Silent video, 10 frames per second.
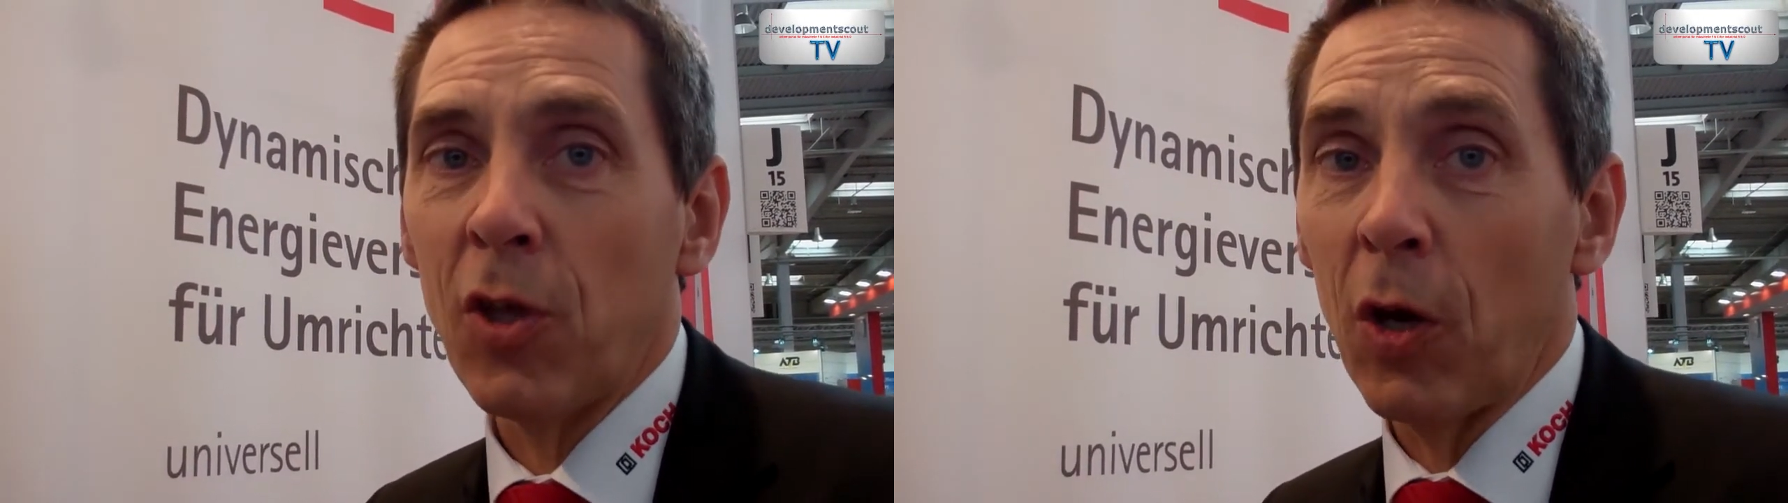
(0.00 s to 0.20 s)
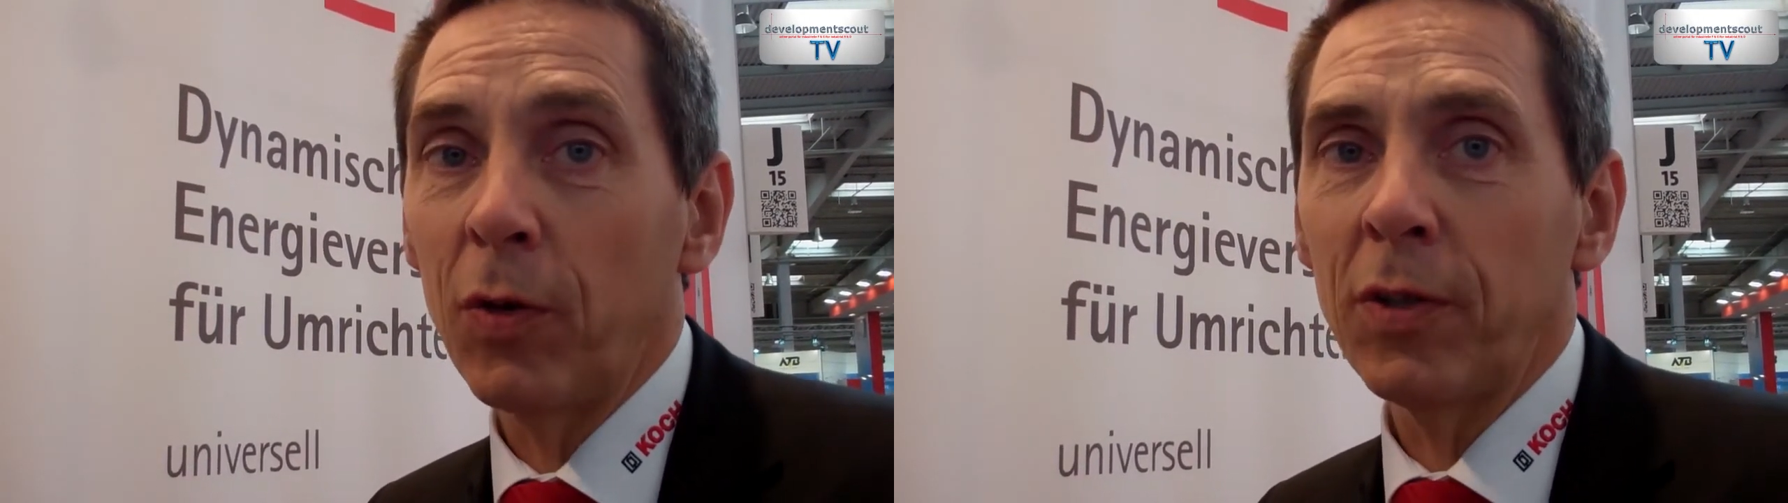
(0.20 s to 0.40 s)

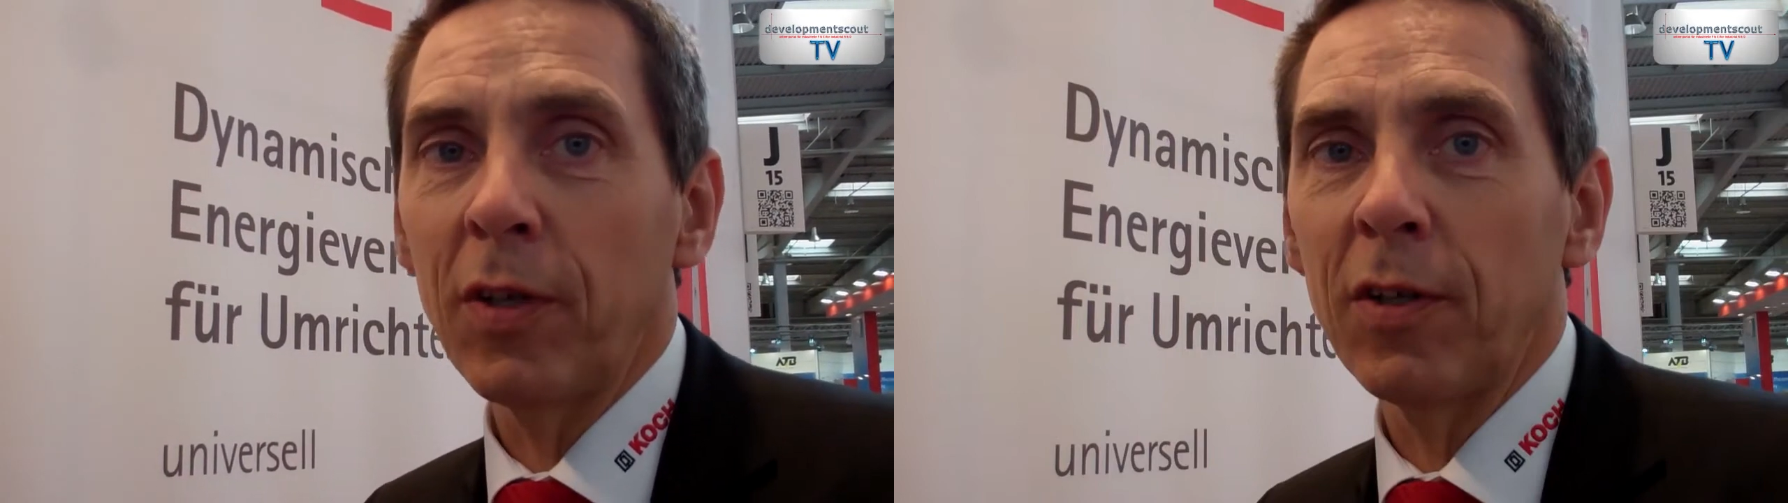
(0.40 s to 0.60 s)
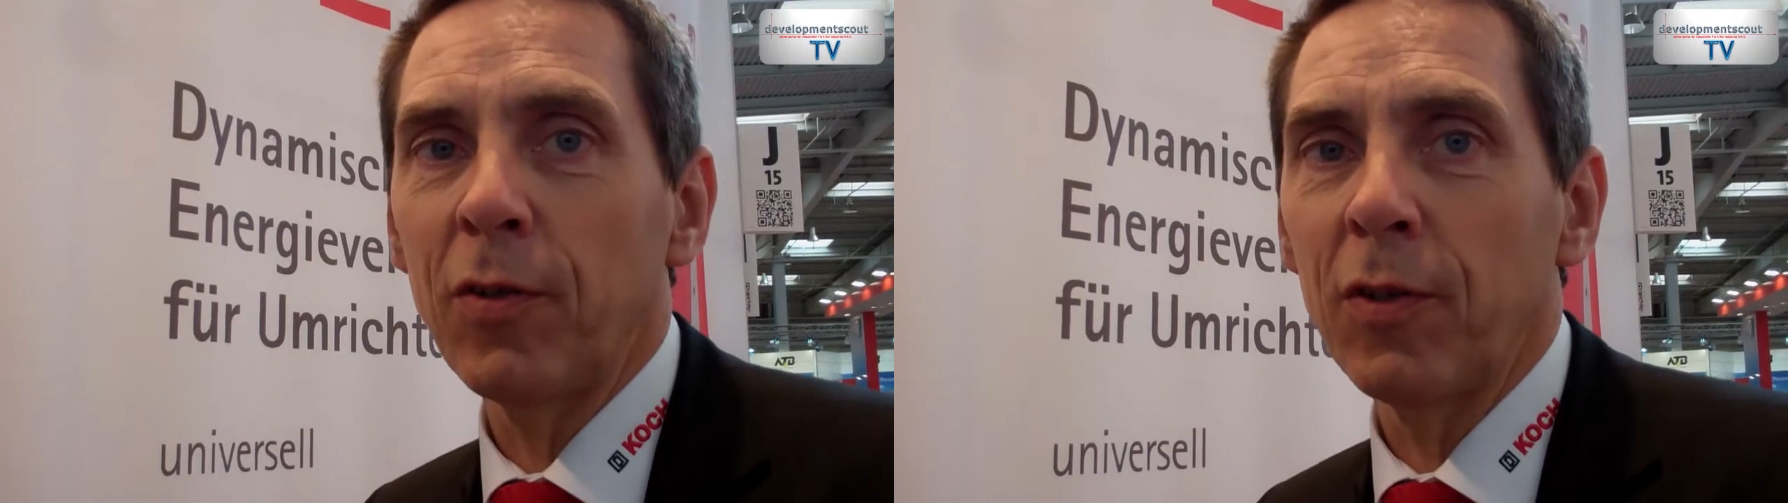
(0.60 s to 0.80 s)
shown
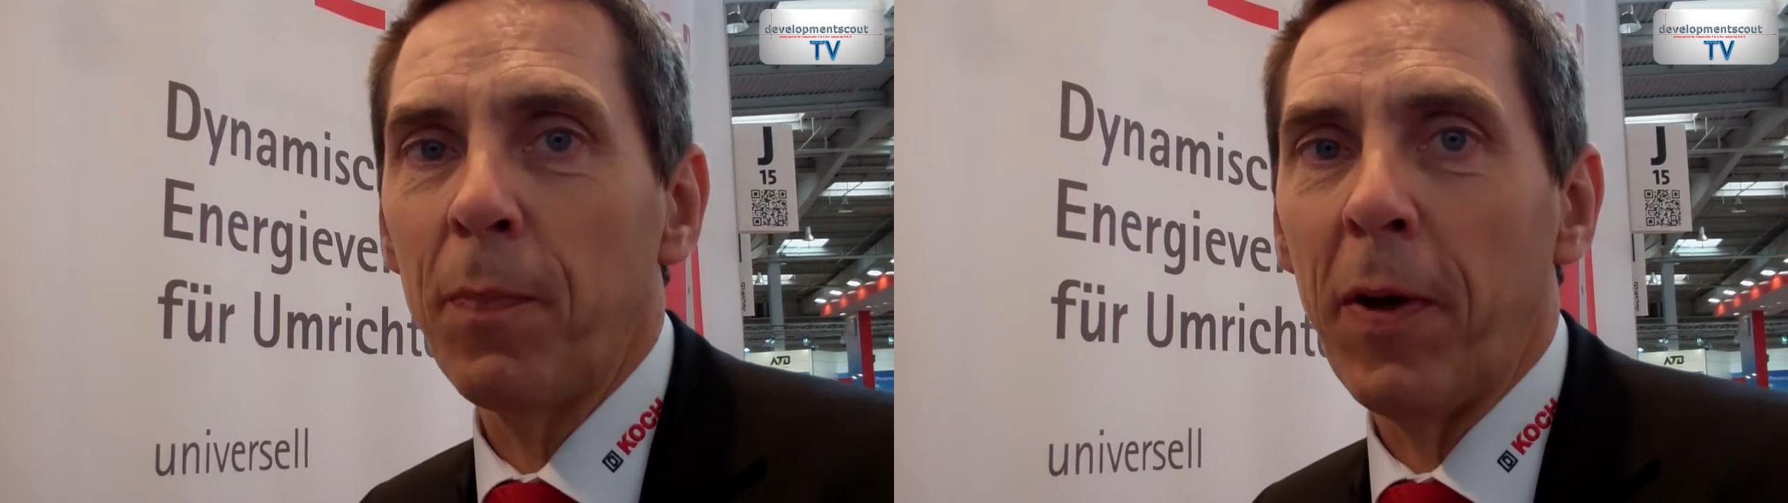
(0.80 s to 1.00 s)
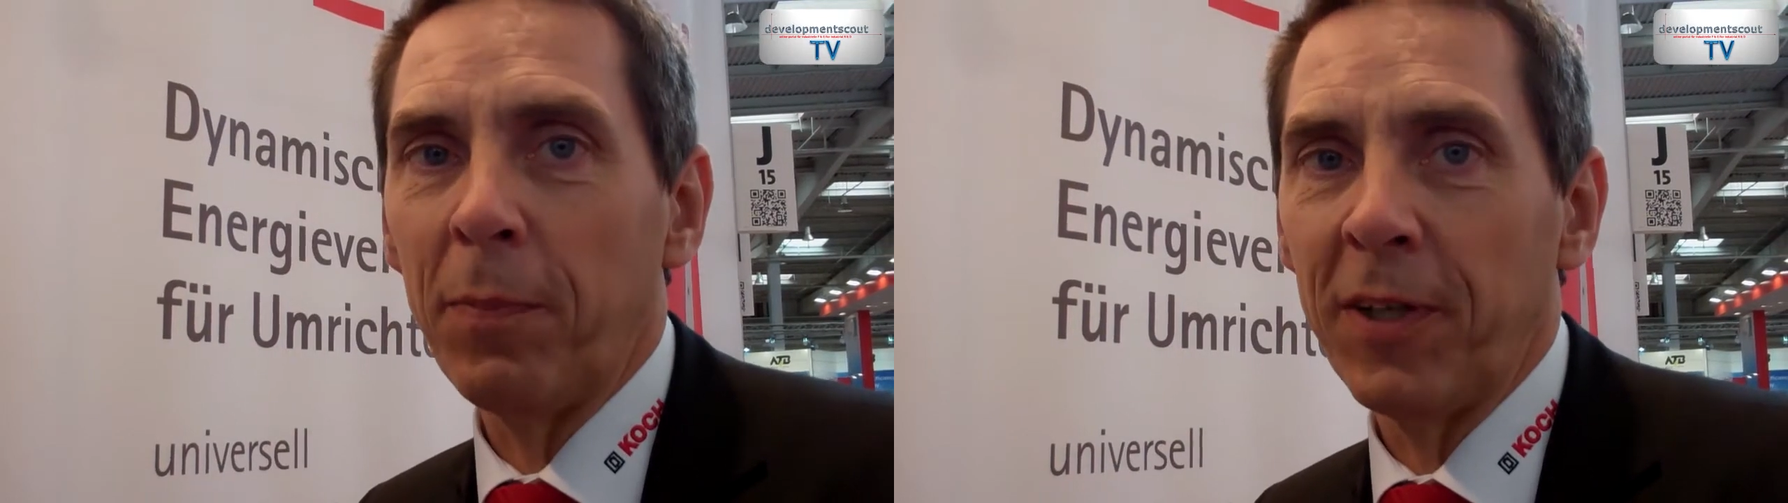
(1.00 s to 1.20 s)
to
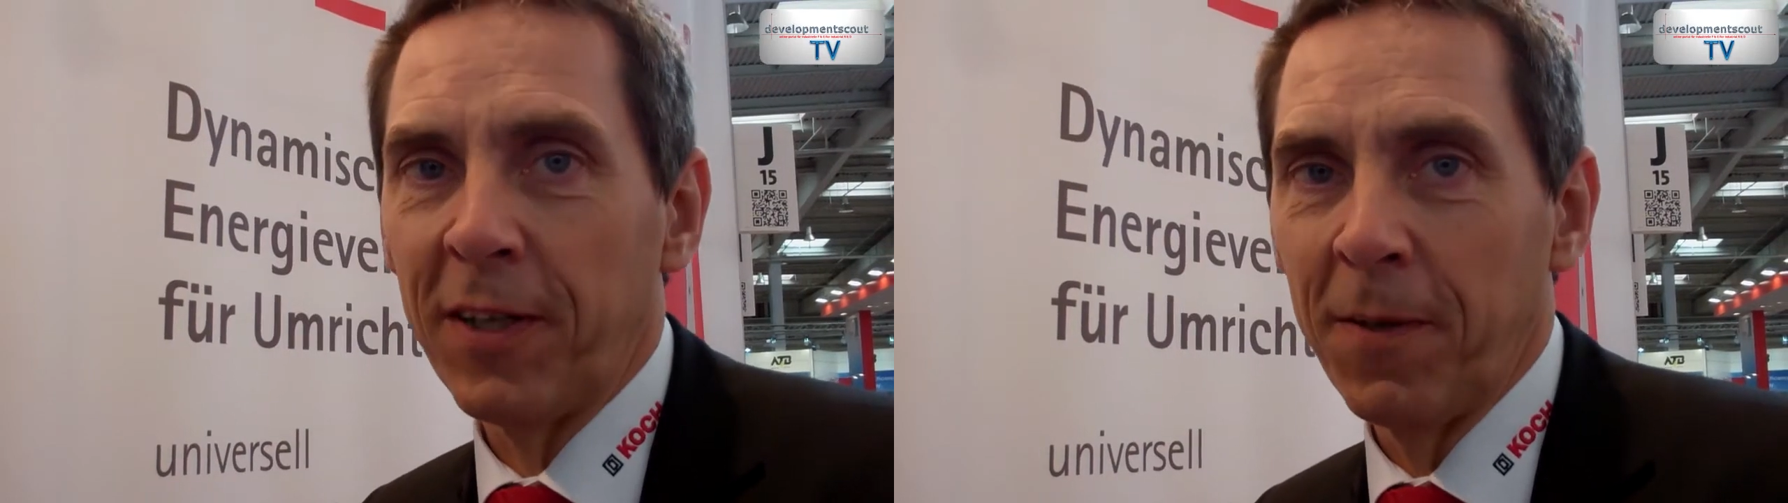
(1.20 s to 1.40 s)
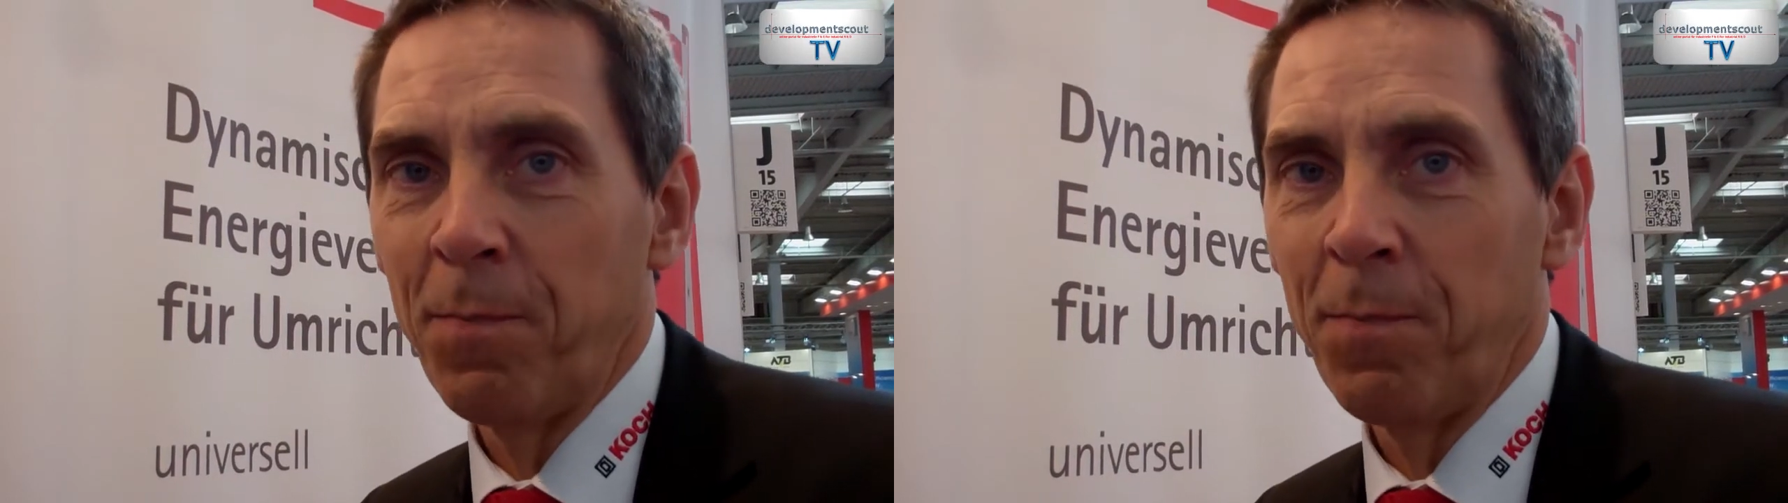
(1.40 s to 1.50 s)
the public.